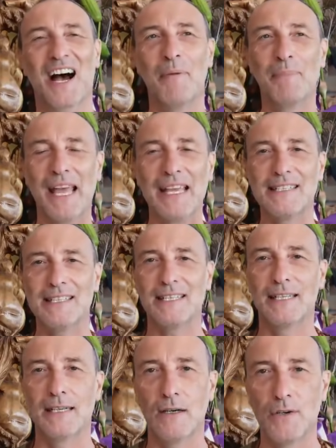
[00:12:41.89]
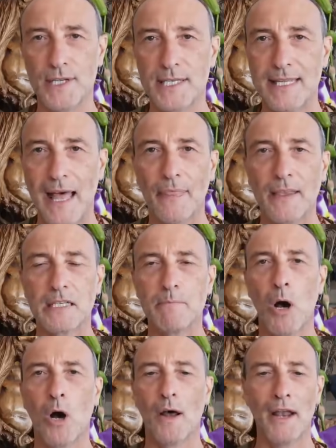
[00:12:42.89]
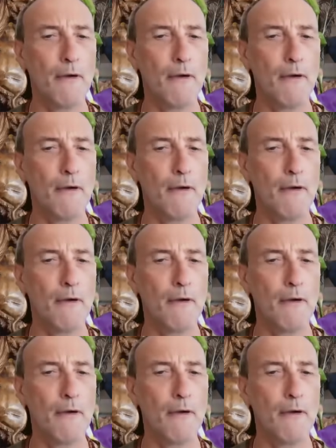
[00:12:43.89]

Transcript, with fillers: I'm getting to understand this more.